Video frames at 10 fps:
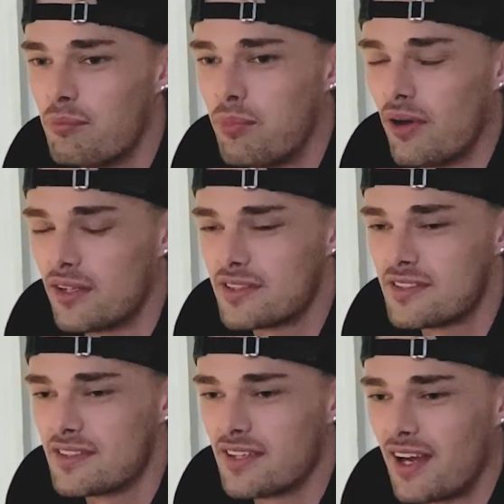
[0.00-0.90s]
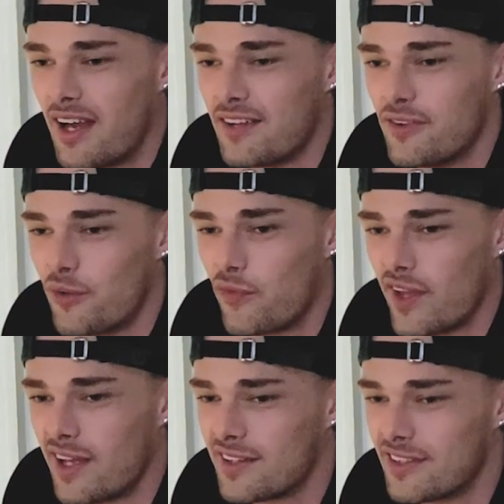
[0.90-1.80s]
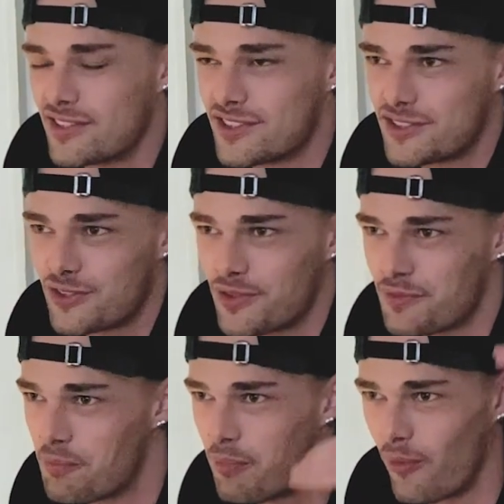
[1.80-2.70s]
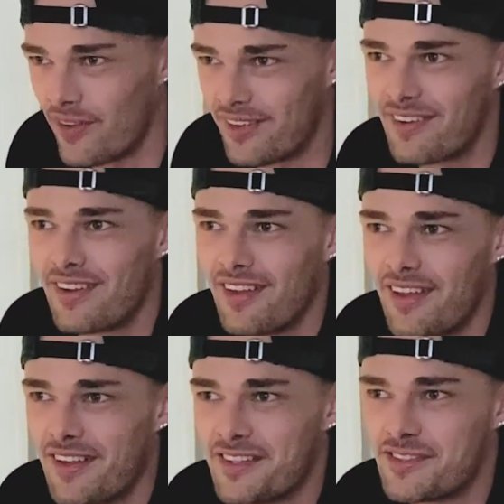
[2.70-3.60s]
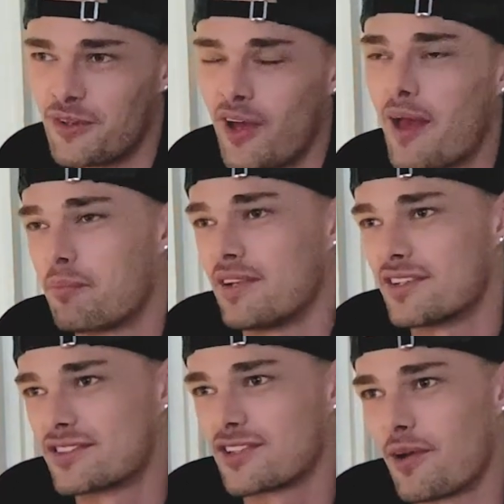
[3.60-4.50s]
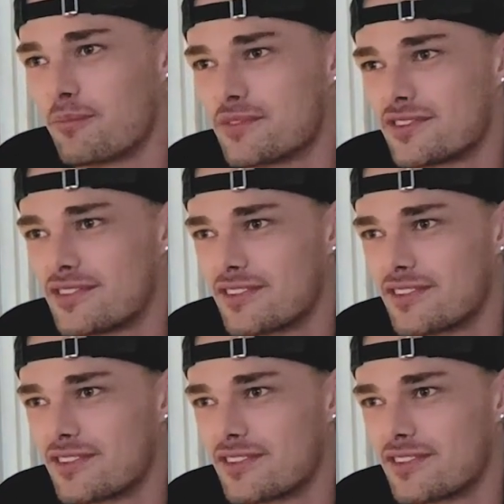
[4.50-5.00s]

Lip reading: but I do think there's a certain point till happiness comes.